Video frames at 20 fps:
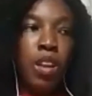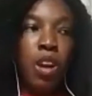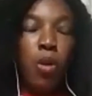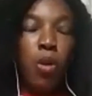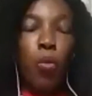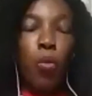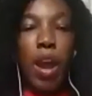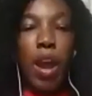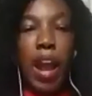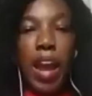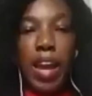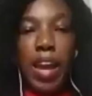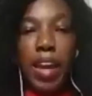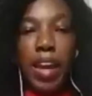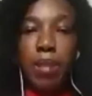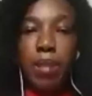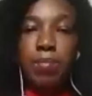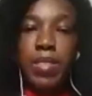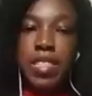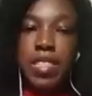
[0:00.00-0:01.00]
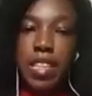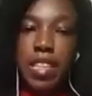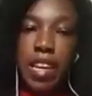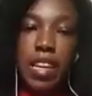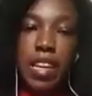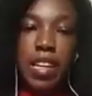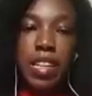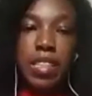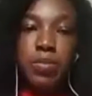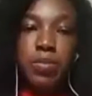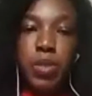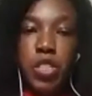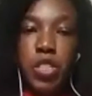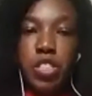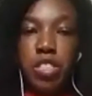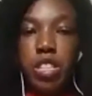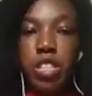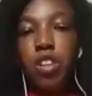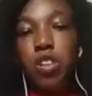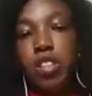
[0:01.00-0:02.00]
Where I am staying, which
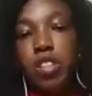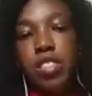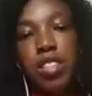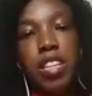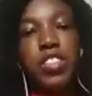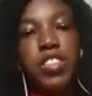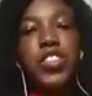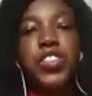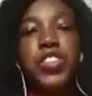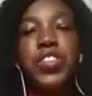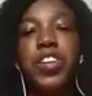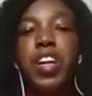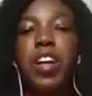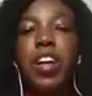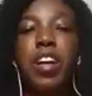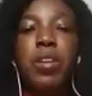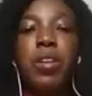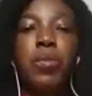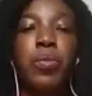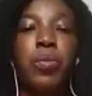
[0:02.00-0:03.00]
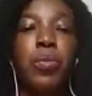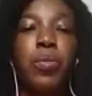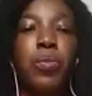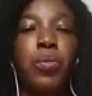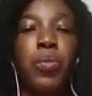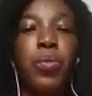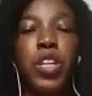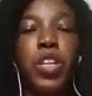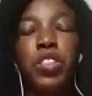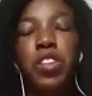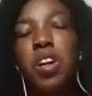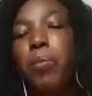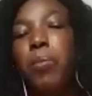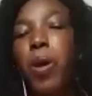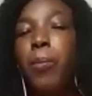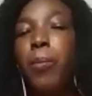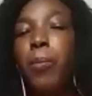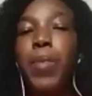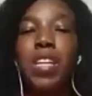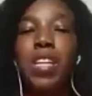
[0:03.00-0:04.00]
is Lagos, Nigeria, when you talk
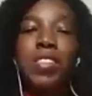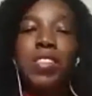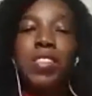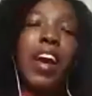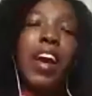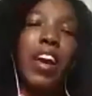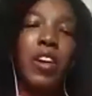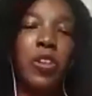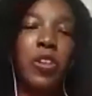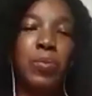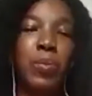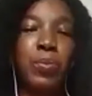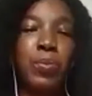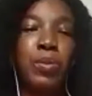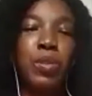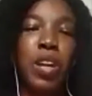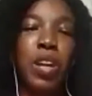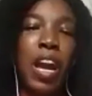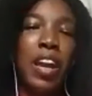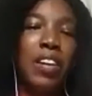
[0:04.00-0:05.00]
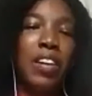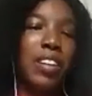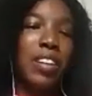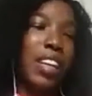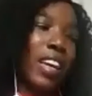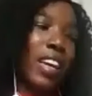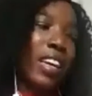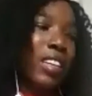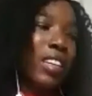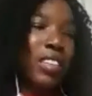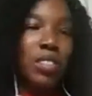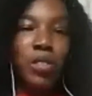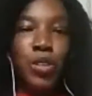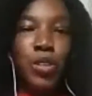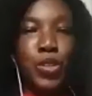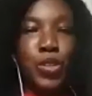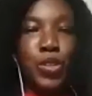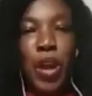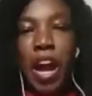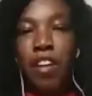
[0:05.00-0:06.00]
about mental health, people look at you and like, oh,
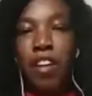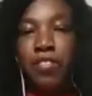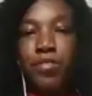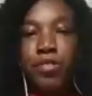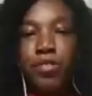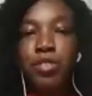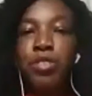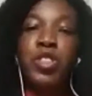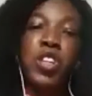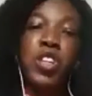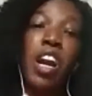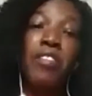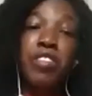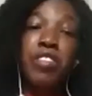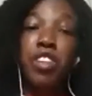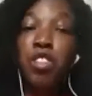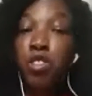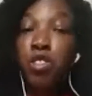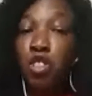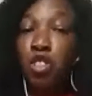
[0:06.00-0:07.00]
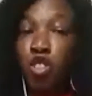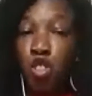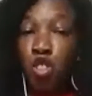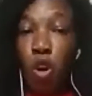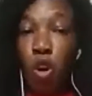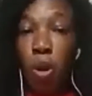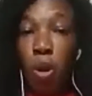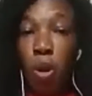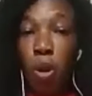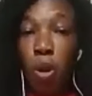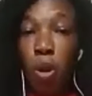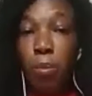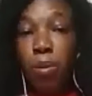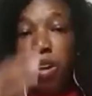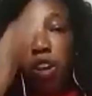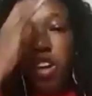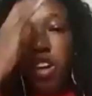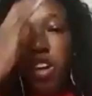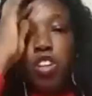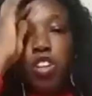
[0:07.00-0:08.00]
you have food, you have a good job,
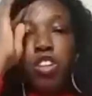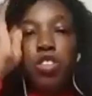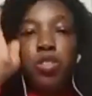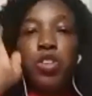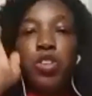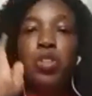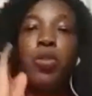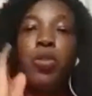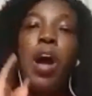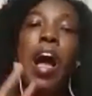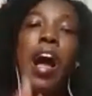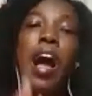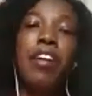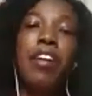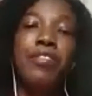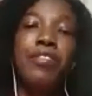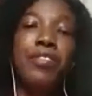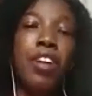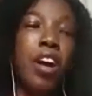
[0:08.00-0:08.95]
you have